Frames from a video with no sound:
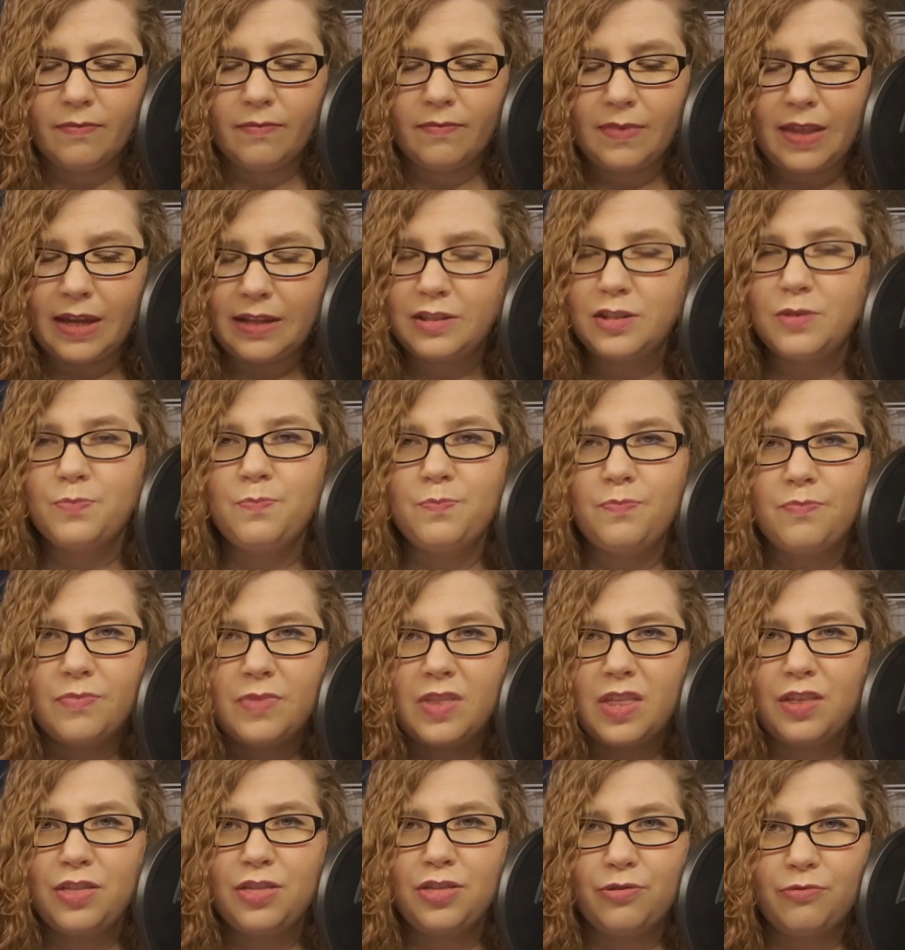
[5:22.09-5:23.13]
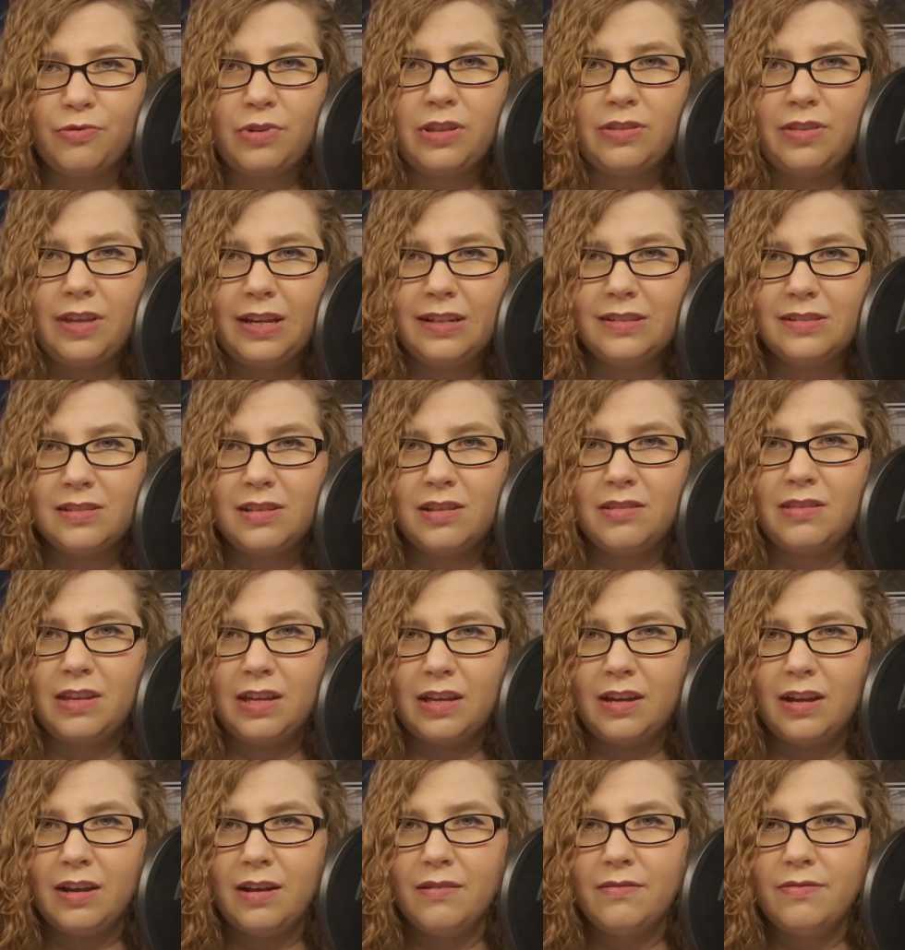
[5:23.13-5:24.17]
That's the 3 things to
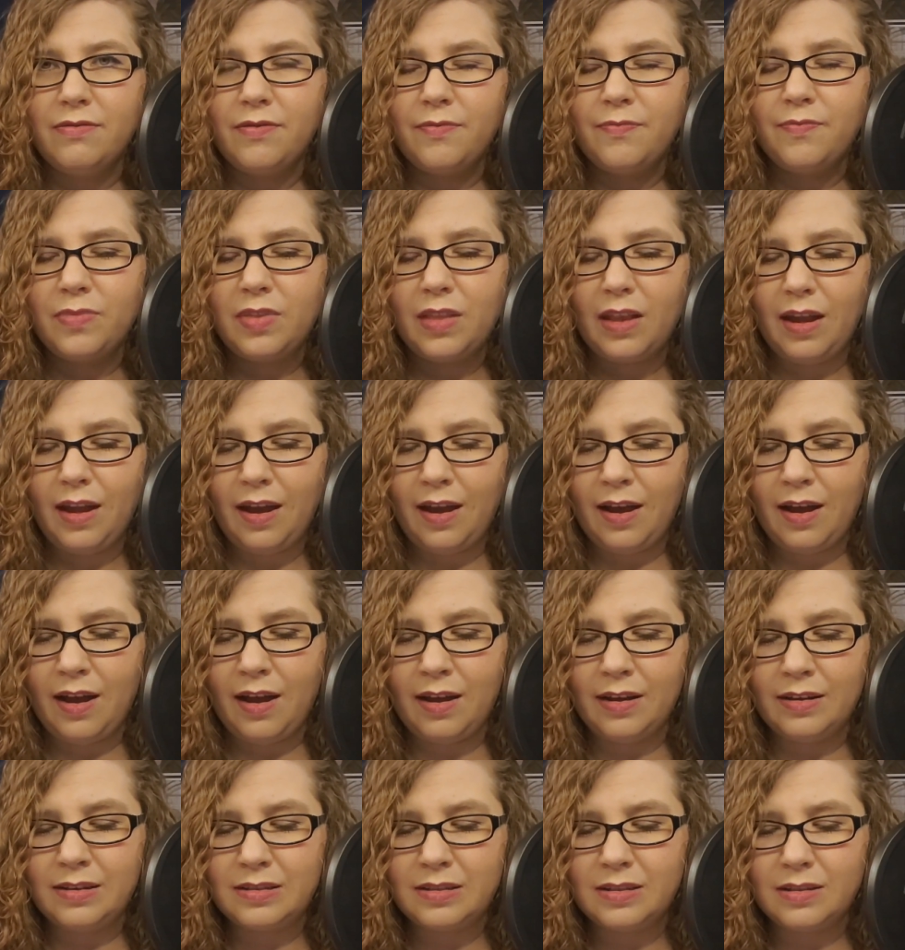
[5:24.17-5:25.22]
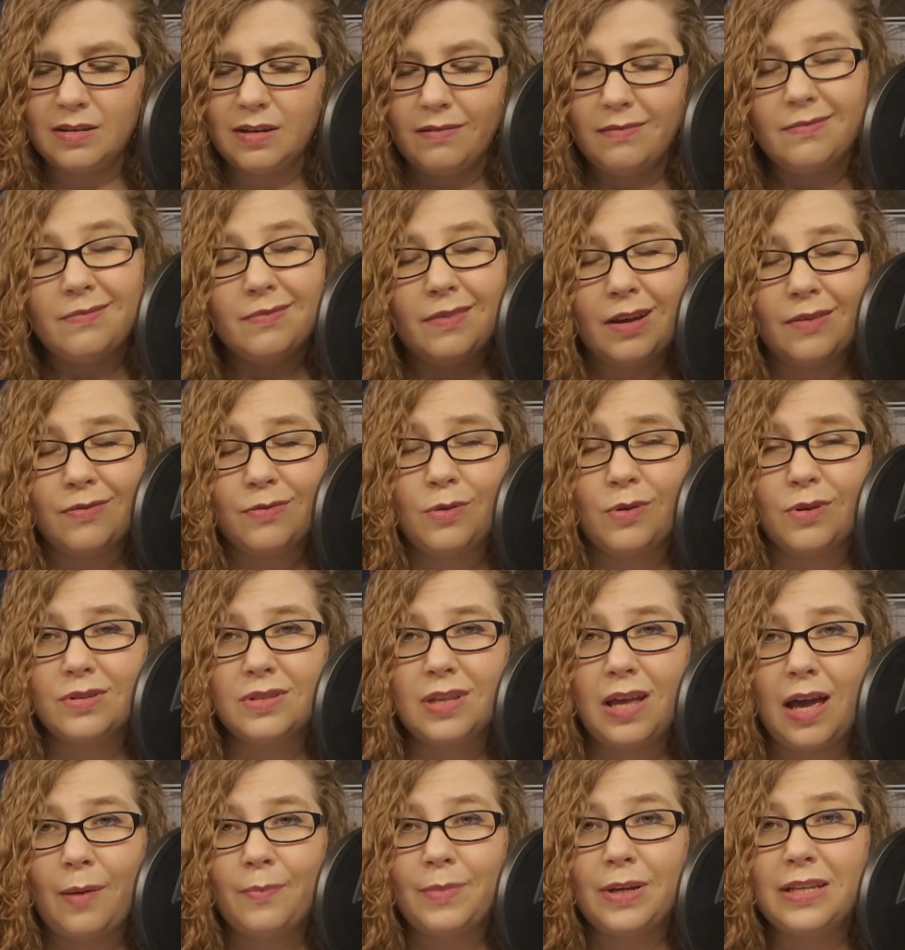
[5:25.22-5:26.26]
think of. And of course,
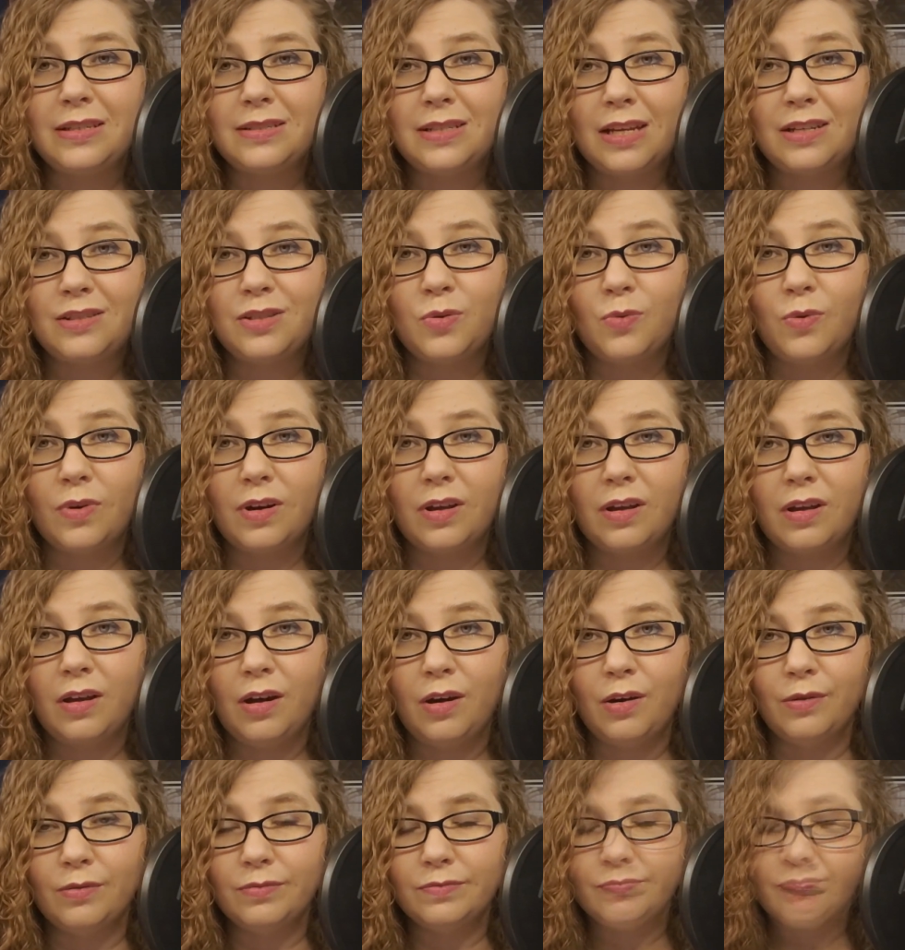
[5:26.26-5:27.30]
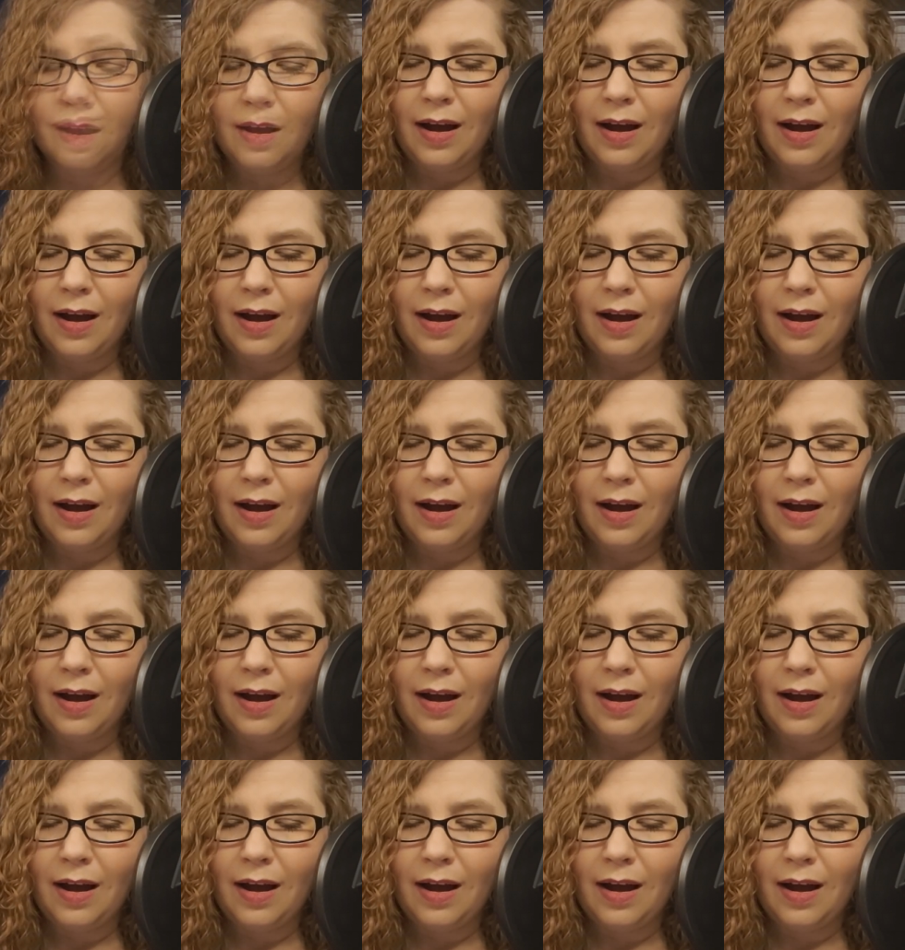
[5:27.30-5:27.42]
how many days you want to go.